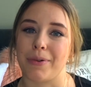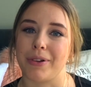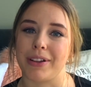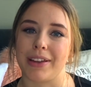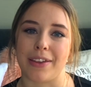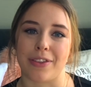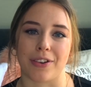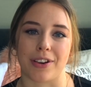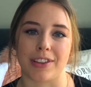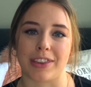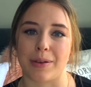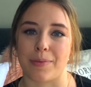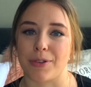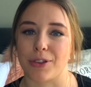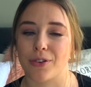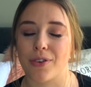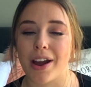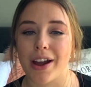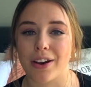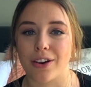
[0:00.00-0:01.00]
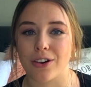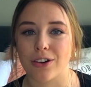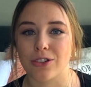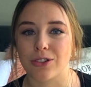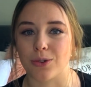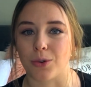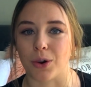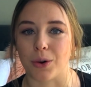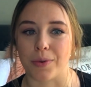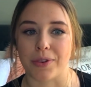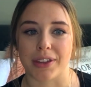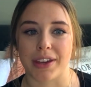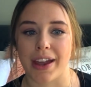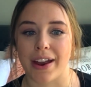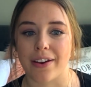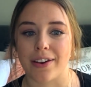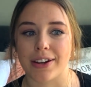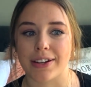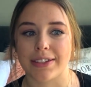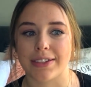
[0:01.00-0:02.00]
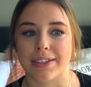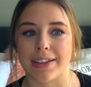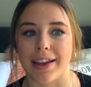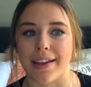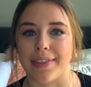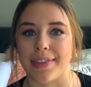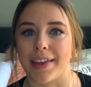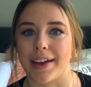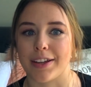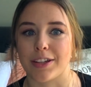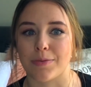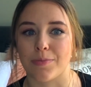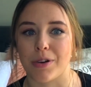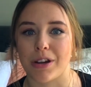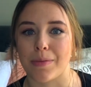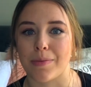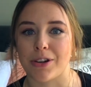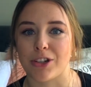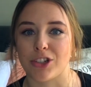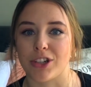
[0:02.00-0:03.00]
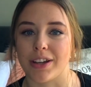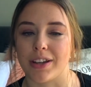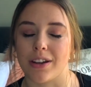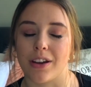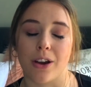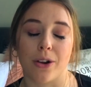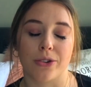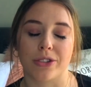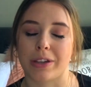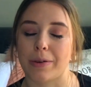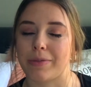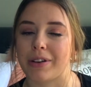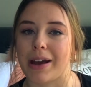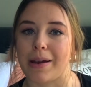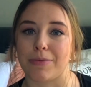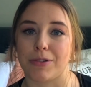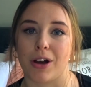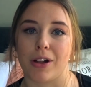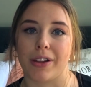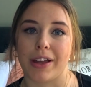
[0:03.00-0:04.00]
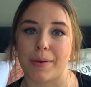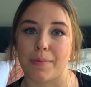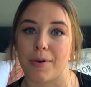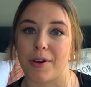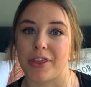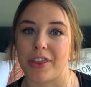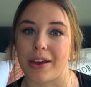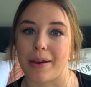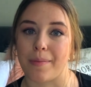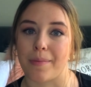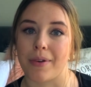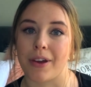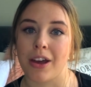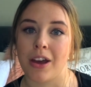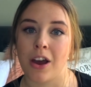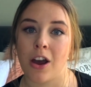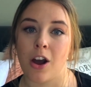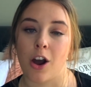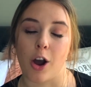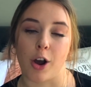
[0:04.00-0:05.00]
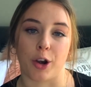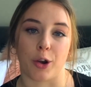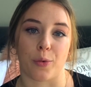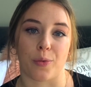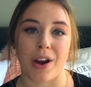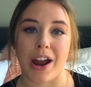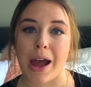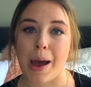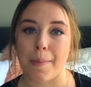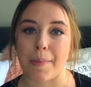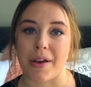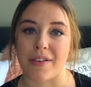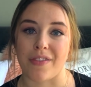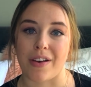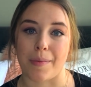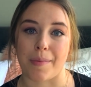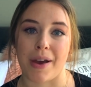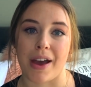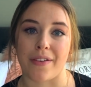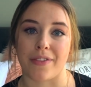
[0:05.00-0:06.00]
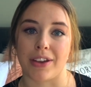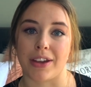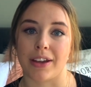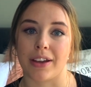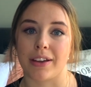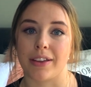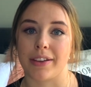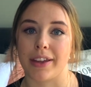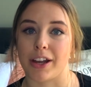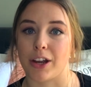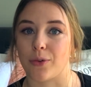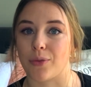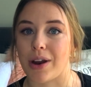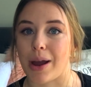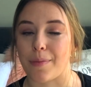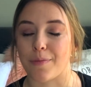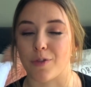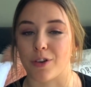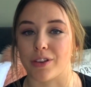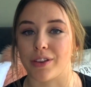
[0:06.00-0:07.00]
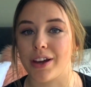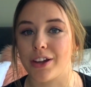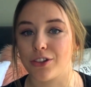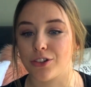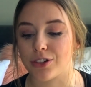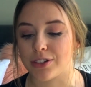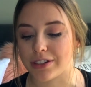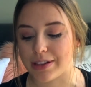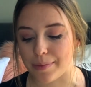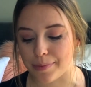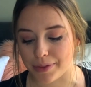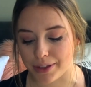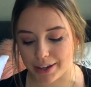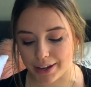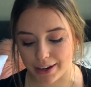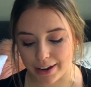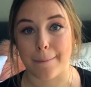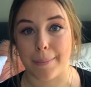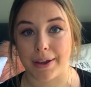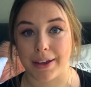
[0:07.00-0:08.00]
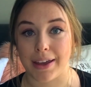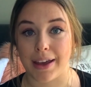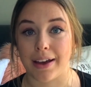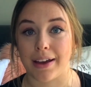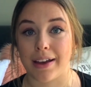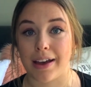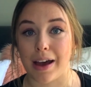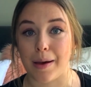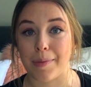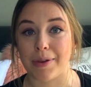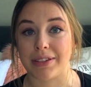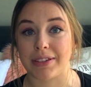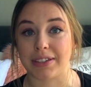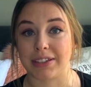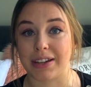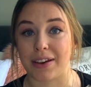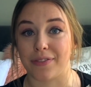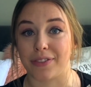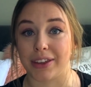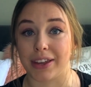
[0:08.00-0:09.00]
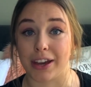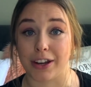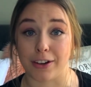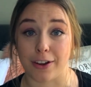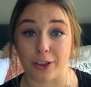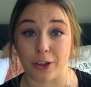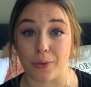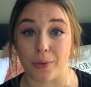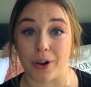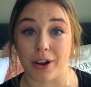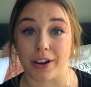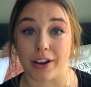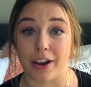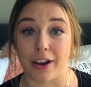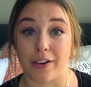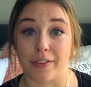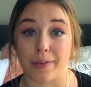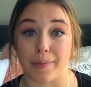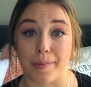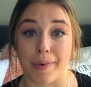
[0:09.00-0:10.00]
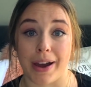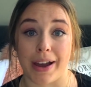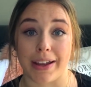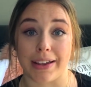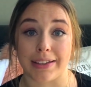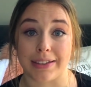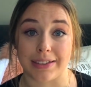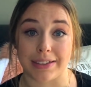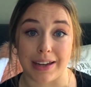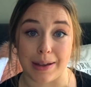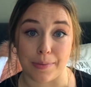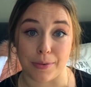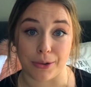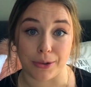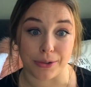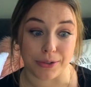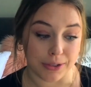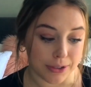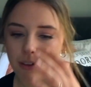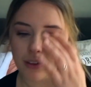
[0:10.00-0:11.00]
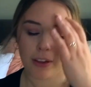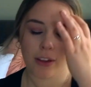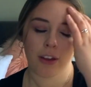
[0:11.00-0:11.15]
will either eat them with crackers or with carrots, and that's pretty much it. Oh, sometimes I'll like put them on a wrap if I'm having like a wrap for lunch or something. But yeah, hummus is definitely another one of my staples.